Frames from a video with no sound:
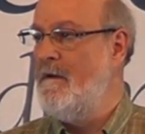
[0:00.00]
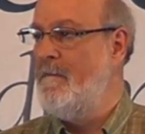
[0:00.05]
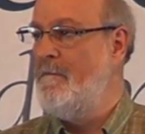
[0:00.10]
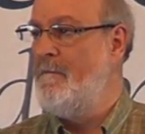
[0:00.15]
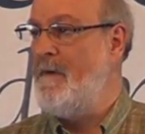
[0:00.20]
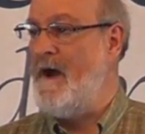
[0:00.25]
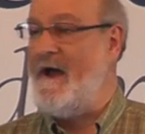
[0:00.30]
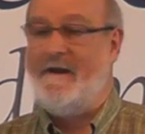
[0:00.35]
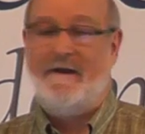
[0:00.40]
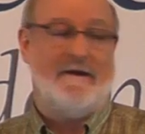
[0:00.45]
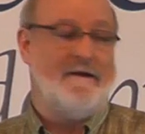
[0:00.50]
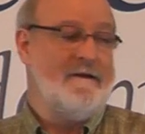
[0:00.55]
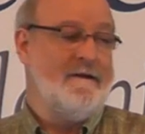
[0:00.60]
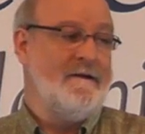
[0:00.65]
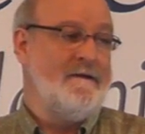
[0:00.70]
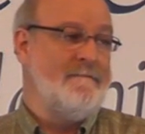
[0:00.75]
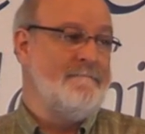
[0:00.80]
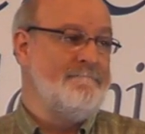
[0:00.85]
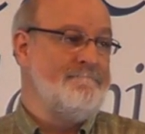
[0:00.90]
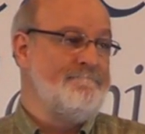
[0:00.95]
But
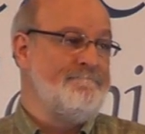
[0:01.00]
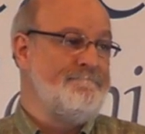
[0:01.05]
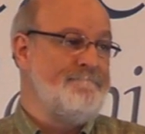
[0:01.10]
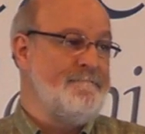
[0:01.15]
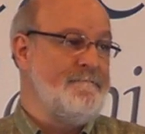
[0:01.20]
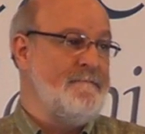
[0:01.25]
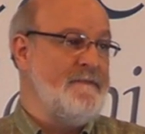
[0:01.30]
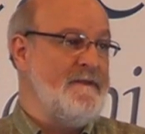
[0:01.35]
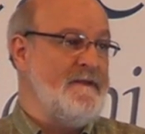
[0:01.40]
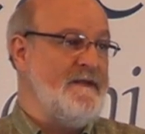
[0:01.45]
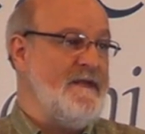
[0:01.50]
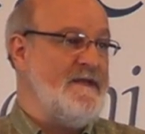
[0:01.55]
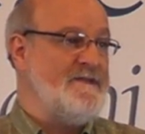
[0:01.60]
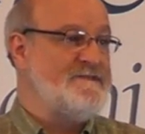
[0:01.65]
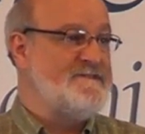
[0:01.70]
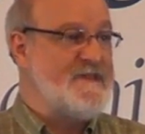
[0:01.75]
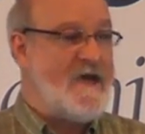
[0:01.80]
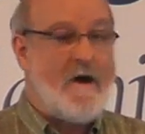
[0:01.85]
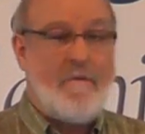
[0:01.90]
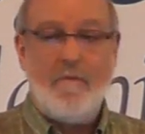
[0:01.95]
in
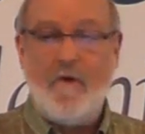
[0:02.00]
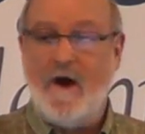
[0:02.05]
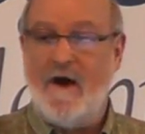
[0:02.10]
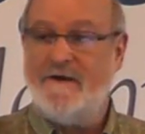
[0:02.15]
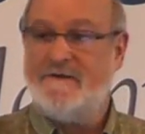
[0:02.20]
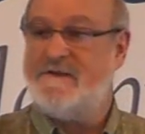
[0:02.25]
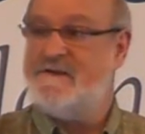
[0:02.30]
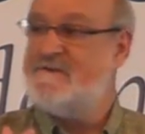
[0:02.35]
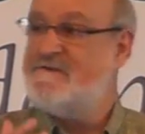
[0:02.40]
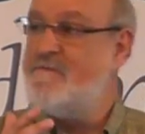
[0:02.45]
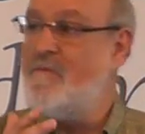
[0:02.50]
some ways, it's